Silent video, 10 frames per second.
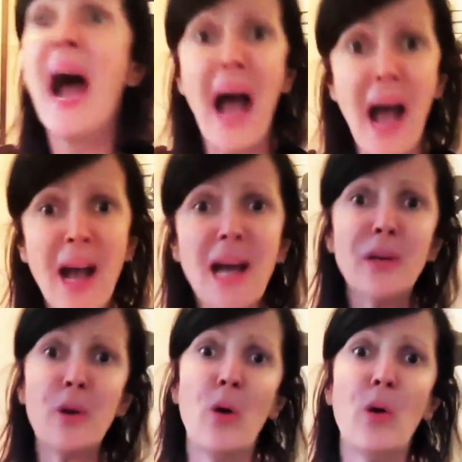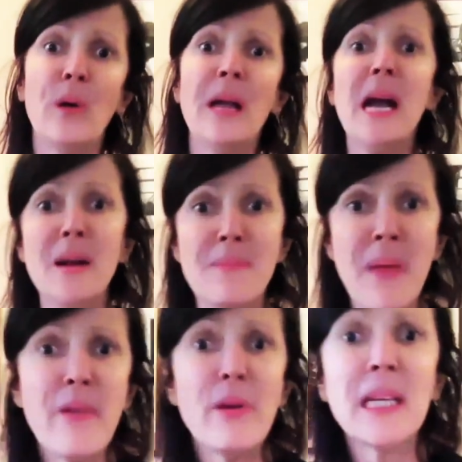Auto
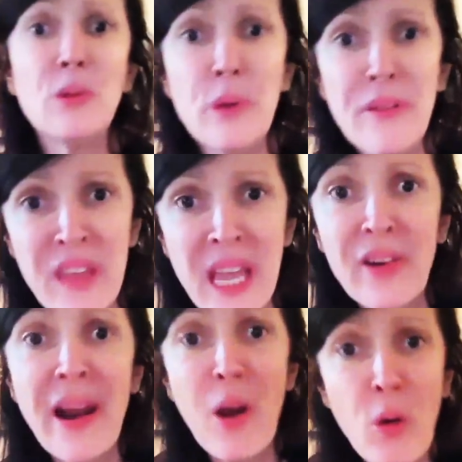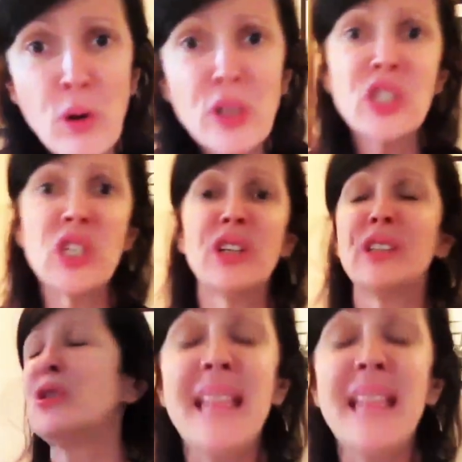American Riviera Orchard.